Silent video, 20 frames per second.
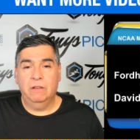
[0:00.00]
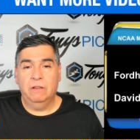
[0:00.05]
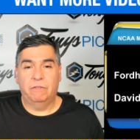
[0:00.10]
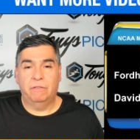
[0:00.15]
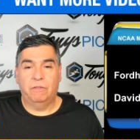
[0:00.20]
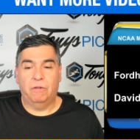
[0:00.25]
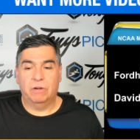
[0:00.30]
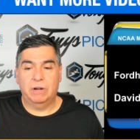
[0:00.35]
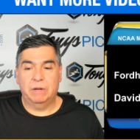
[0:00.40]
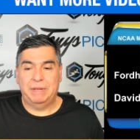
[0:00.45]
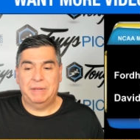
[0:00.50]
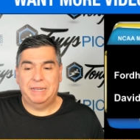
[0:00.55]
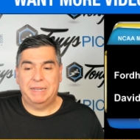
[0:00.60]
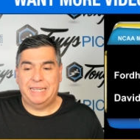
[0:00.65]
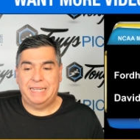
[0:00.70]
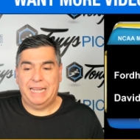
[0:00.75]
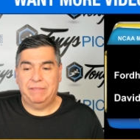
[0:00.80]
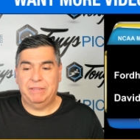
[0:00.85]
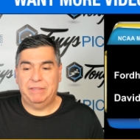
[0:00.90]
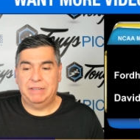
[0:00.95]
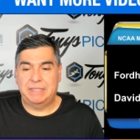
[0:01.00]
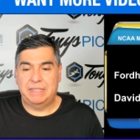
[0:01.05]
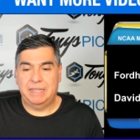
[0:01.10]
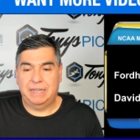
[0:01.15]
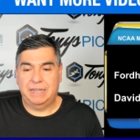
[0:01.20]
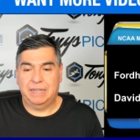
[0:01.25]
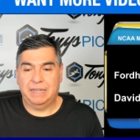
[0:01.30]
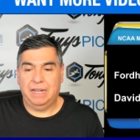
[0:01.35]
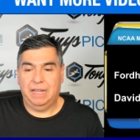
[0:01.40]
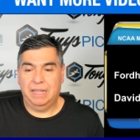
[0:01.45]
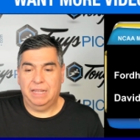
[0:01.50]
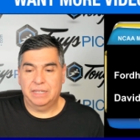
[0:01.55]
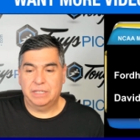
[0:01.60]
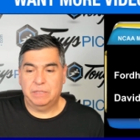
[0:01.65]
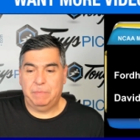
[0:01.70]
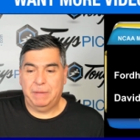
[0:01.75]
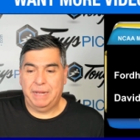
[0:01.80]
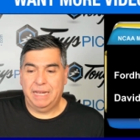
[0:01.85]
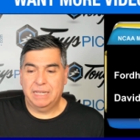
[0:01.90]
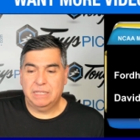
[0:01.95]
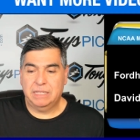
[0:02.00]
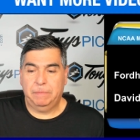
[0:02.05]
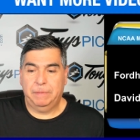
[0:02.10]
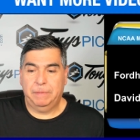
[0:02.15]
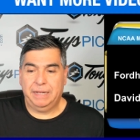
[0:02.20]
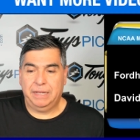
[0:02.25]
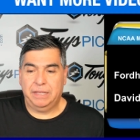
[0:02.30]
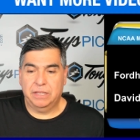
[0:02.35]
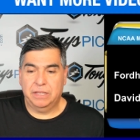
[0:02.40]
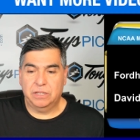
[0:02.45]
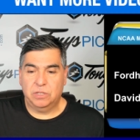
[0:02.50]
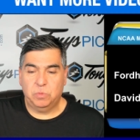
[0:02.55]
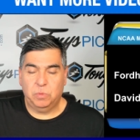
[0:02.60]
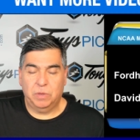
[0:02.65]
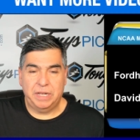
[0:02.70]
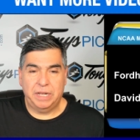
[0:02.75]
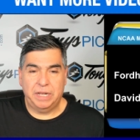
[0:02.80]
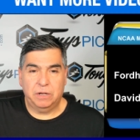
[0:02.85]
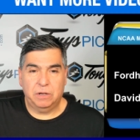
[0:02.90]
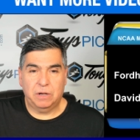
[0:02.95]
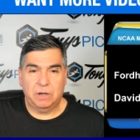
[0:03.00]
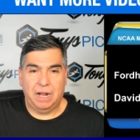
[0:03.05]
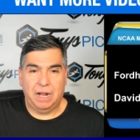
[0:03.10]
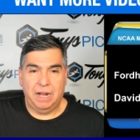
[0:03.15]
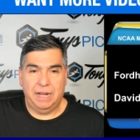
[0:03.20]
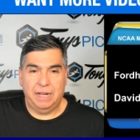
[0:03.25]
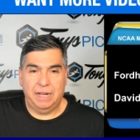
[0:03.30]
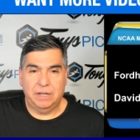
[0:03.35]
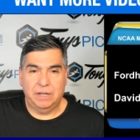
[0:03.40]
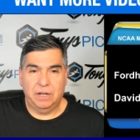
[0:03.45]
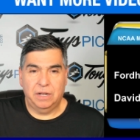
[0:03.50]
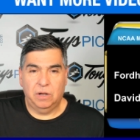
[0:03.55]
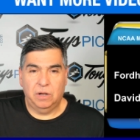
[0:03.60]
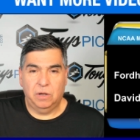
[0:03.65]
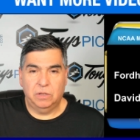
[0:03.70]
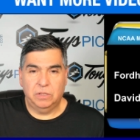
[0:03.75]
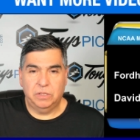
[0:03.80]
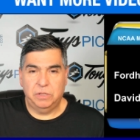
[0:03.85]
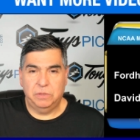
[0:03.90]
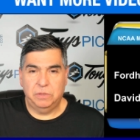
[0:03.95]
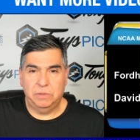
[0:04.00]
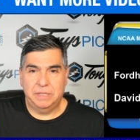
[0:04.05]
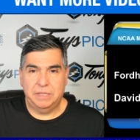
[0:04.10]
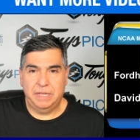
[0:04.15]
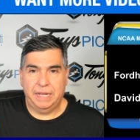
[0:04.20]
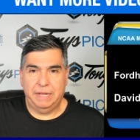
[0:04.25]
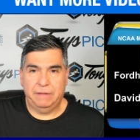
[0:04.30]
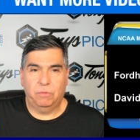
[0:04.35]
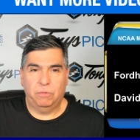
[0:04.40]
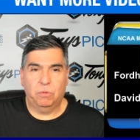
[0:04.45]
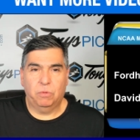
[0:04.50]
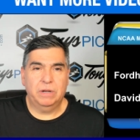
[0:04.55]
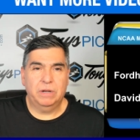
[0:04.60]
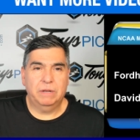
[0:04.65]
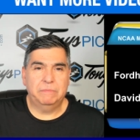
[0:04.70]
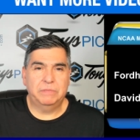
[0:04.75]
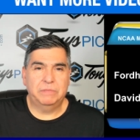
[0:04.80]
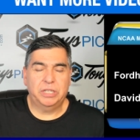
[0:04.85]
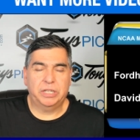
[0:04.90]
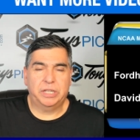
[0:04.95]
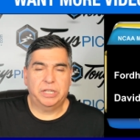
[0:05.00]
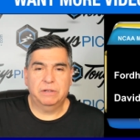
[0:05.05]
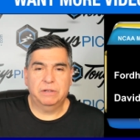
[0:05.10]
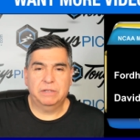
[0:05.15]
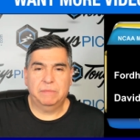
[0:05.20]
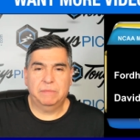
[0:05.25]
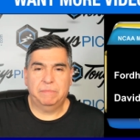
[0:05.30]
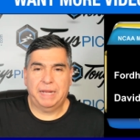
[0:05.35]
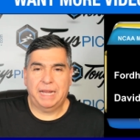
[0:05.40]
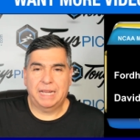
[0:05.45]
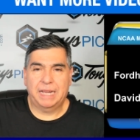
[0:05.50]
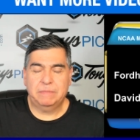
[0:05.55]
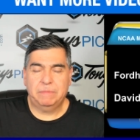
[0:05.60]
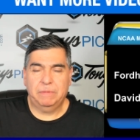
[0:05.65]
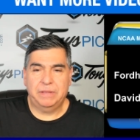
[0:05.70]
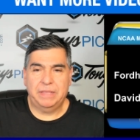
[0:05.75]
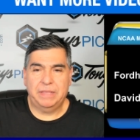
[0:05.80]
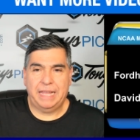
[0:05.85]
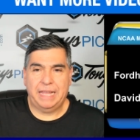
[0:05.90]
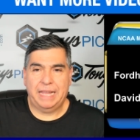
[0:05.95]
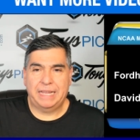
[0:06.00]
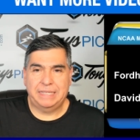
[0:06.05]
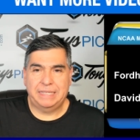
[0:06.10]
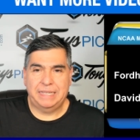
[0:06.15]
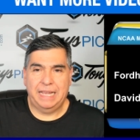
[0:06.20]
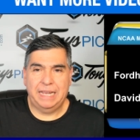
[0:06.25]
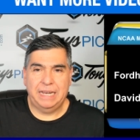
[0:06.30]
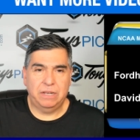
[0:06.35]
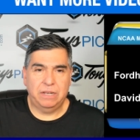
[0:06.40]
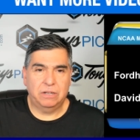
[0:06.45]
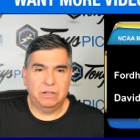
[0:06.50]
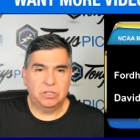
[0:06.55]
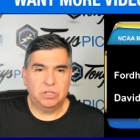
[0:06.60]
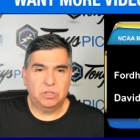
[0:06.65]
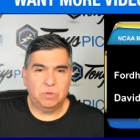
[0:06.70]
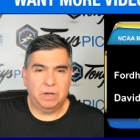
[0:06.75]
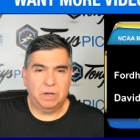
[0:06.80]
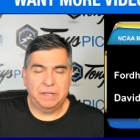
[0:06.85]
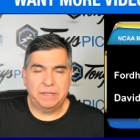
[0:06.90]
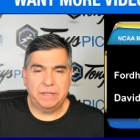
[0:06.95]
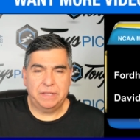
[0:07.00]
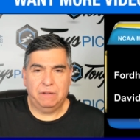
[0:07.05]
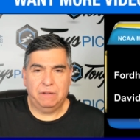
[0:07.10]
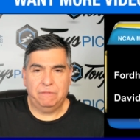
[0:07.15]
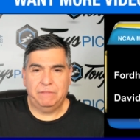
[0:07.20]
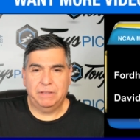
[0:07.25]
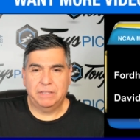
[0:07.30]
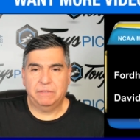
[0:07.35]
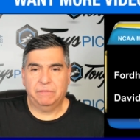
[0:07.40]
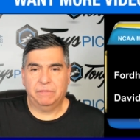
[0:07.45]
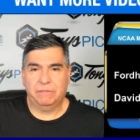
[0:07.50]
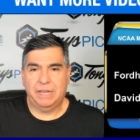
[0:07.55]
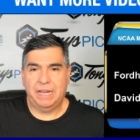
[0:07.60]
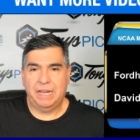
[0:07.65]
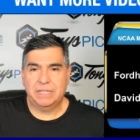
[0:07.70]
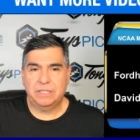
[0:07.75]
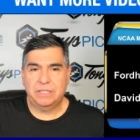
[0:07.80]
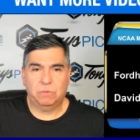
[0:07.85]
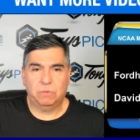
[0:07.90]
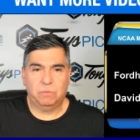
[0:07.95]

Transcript: Fordham and Davidson college basketball pick. This one here on Tuesday. Fordham secures the basketball in the A-10 and they're strong on the offensive glass.